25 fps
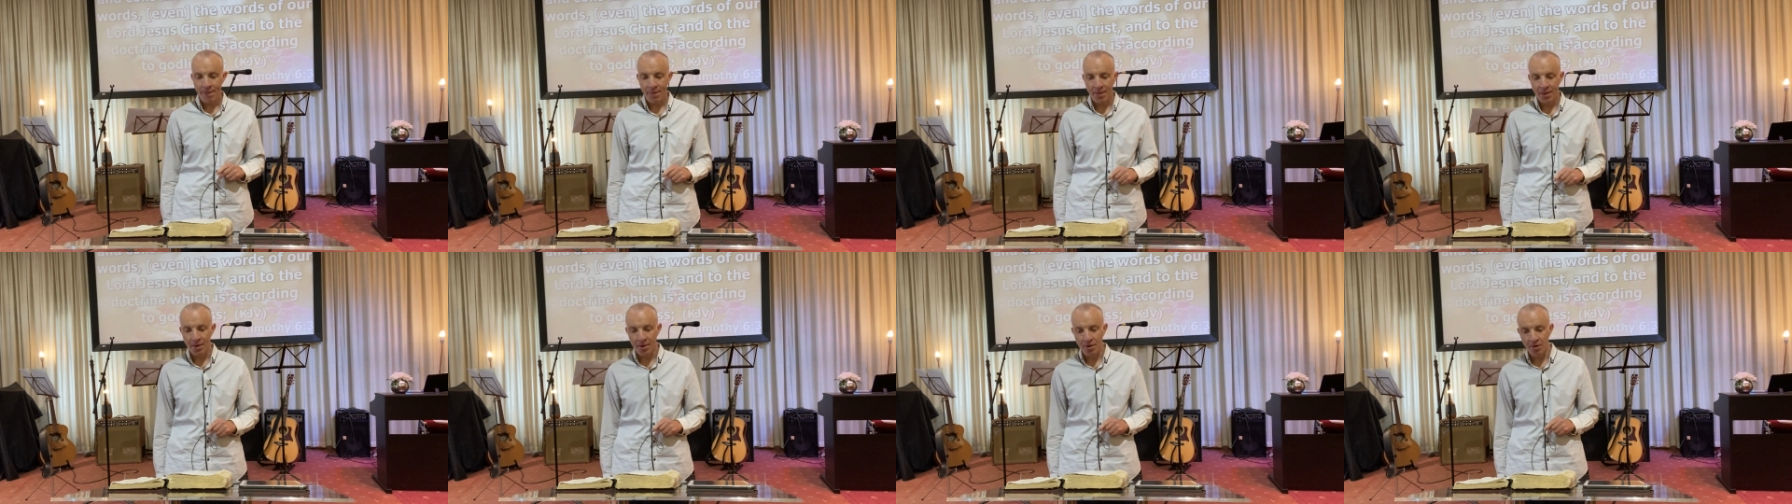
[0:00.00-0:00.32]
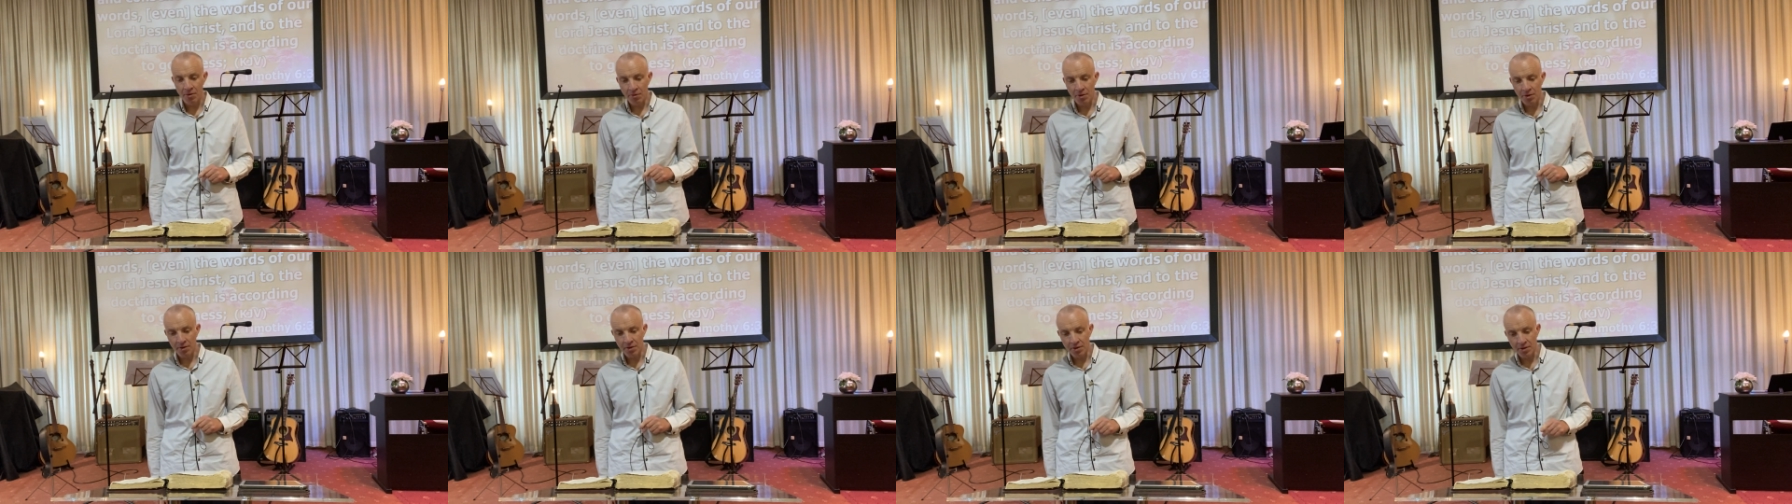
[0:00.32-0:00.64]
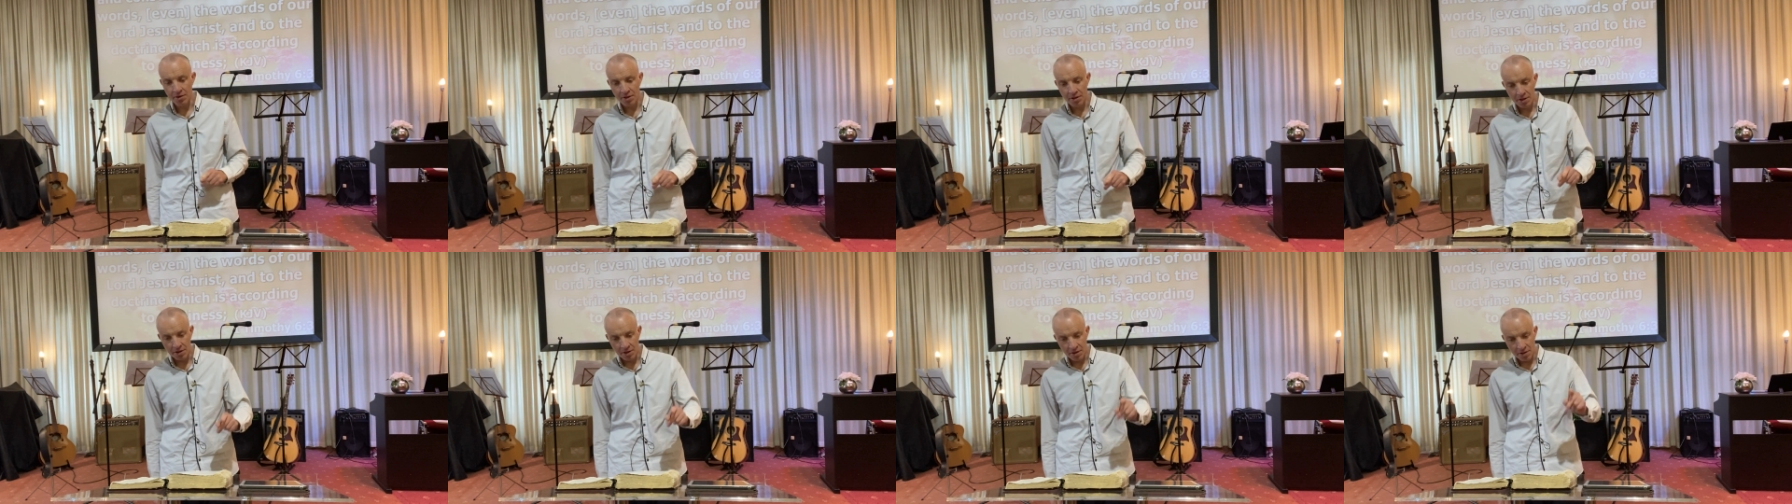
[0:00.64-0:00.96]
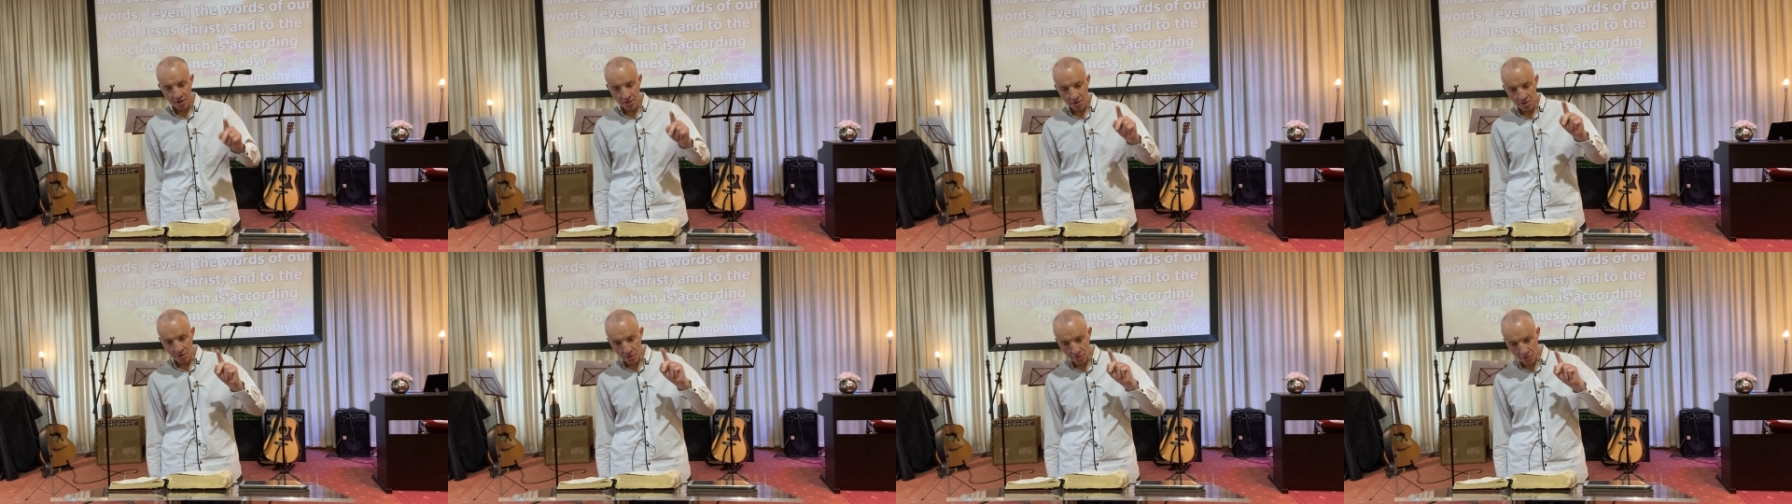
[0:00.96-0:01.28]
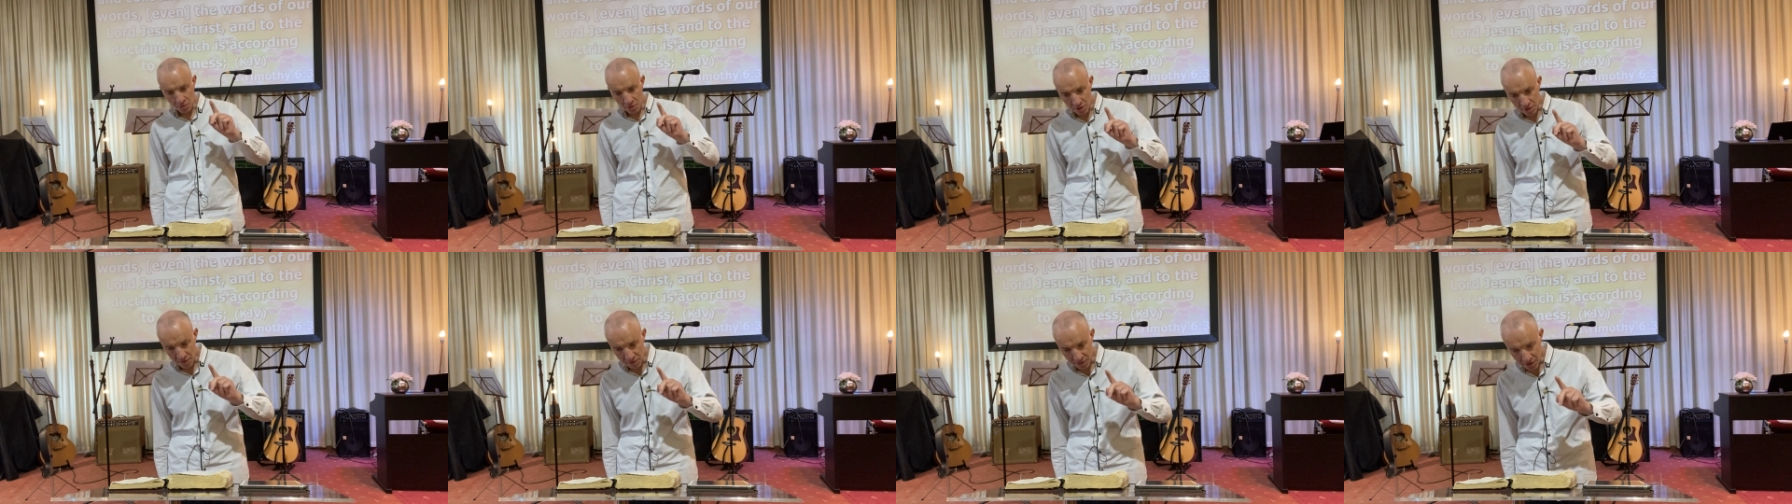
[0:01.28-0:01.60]
You know, and the
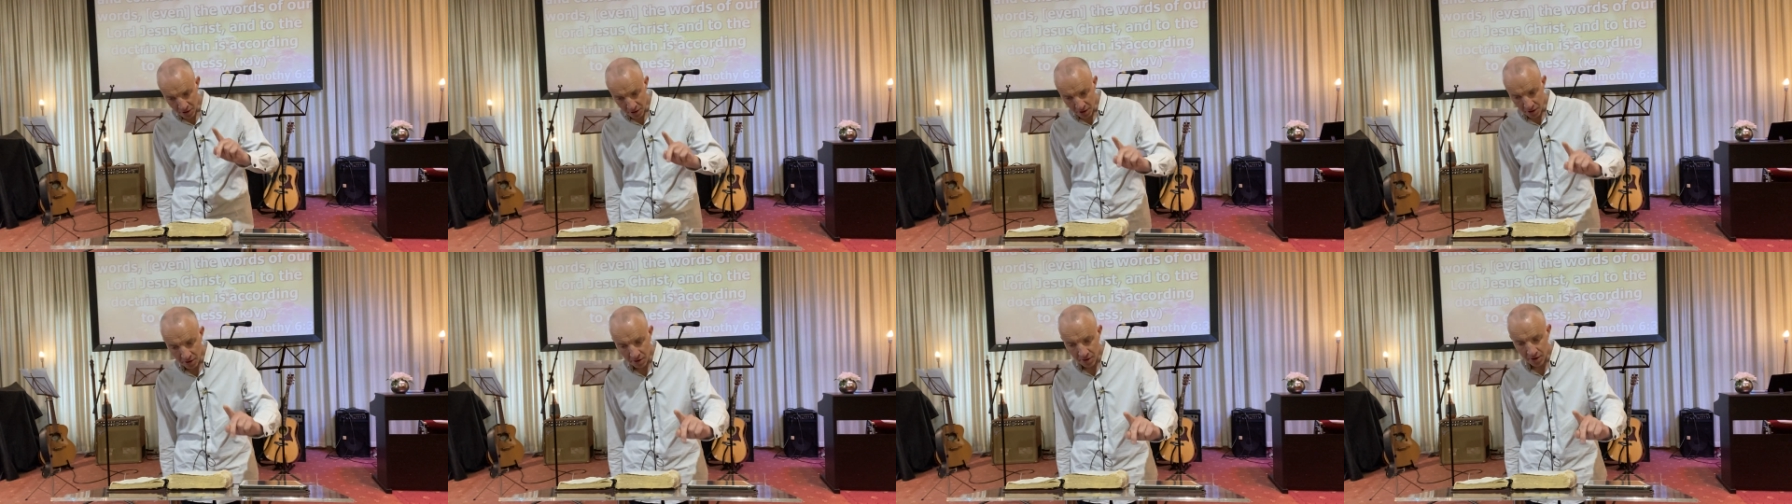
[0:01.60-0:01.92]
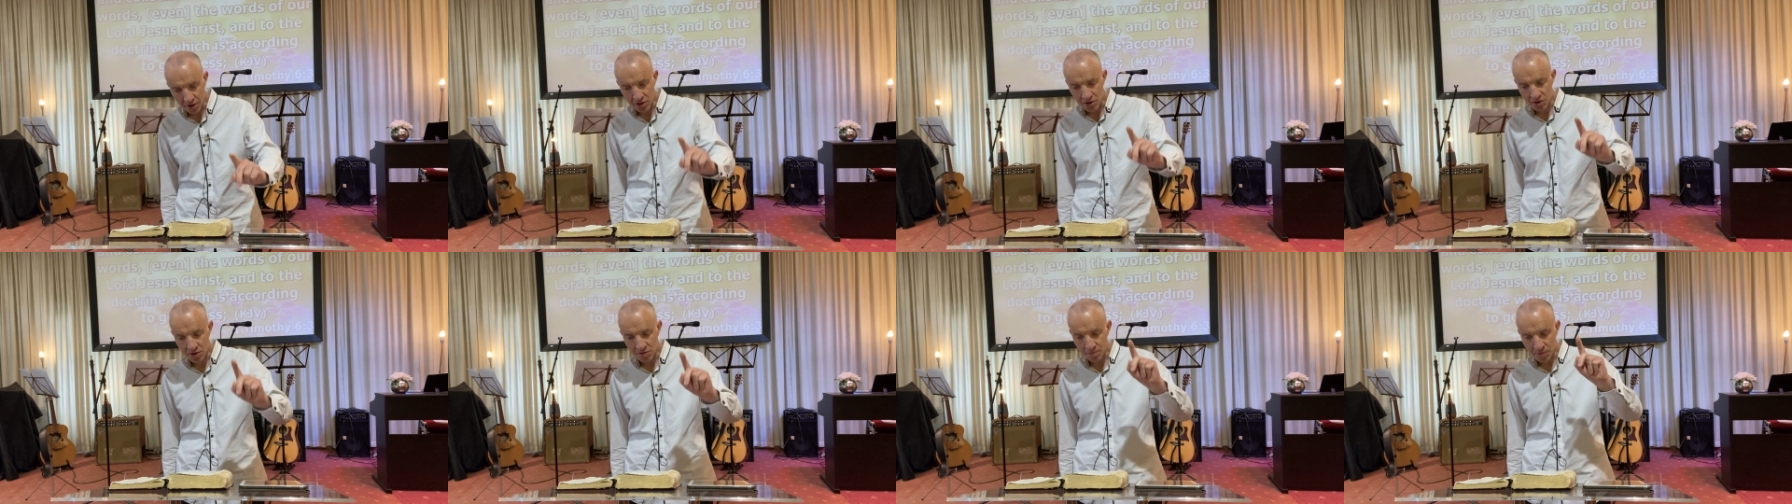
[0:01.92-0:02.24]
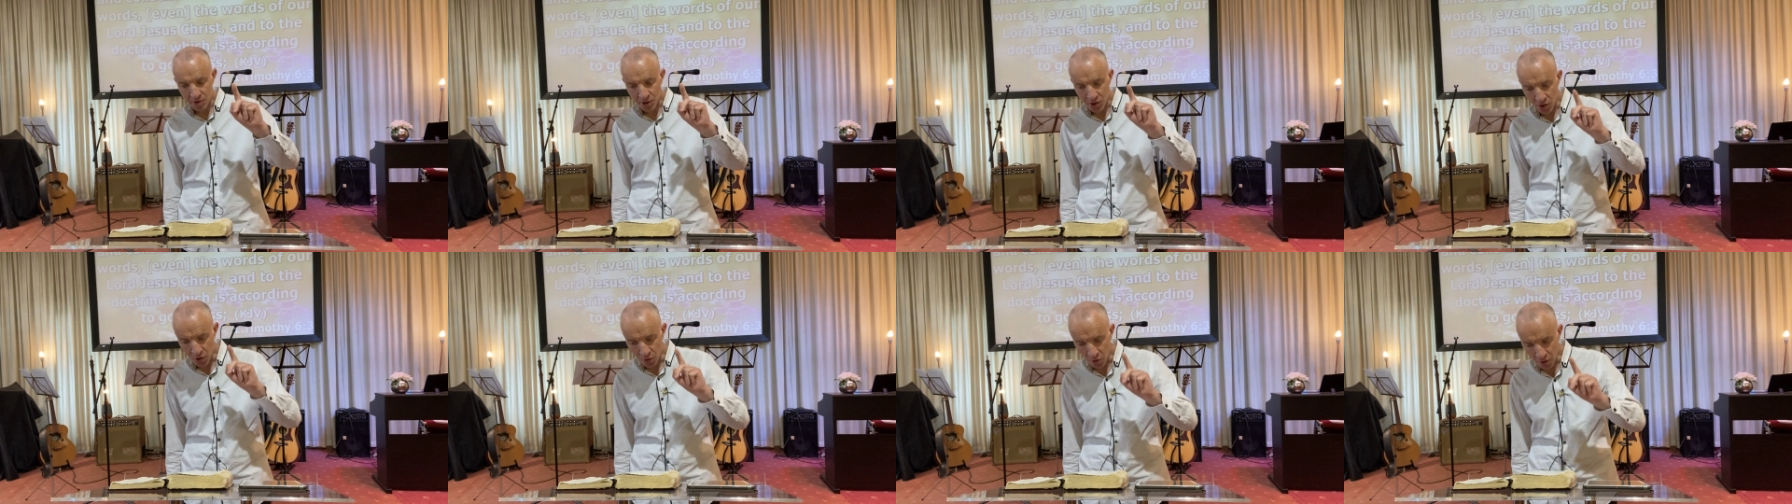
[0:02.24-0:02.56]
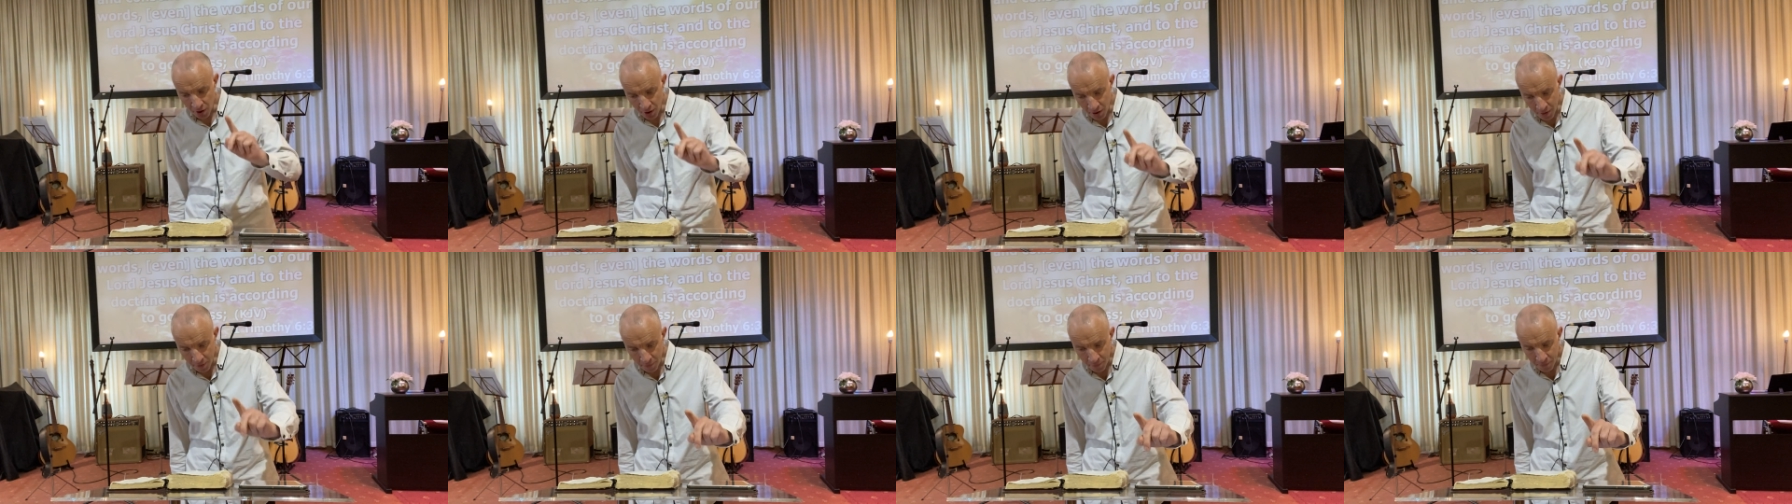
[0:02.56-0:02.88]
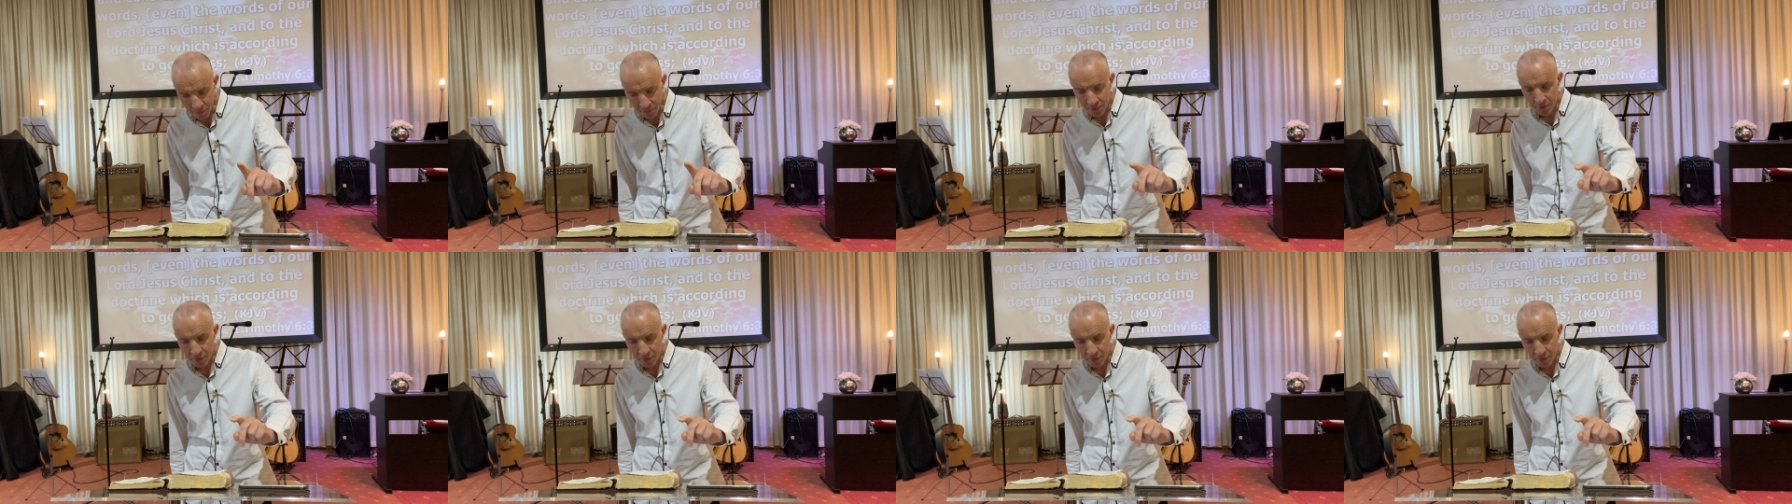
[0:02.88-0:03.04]
word of God is pure,